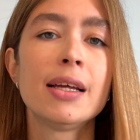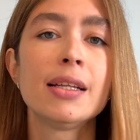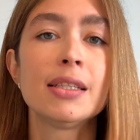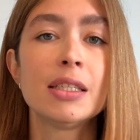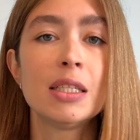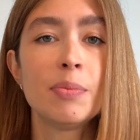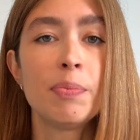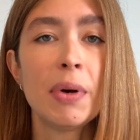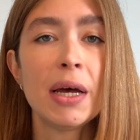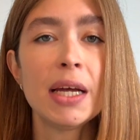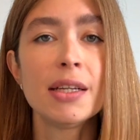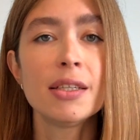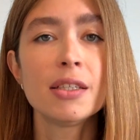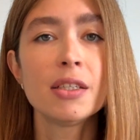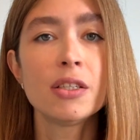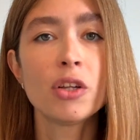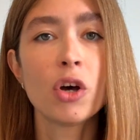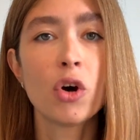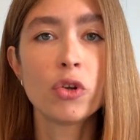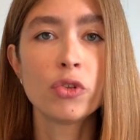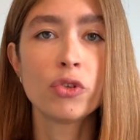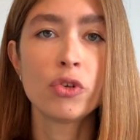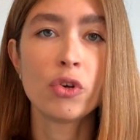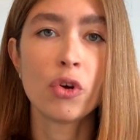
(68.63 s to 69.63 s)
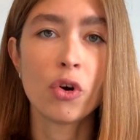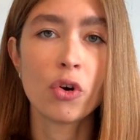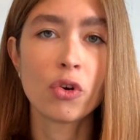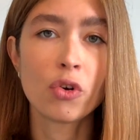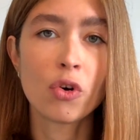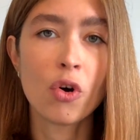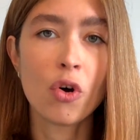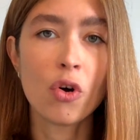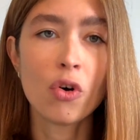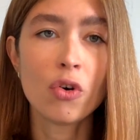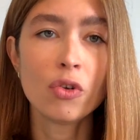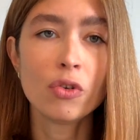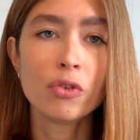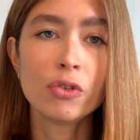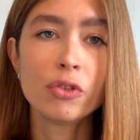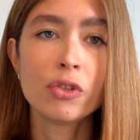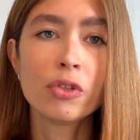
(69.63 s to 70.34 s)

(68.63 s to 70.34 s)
Depending on your goal,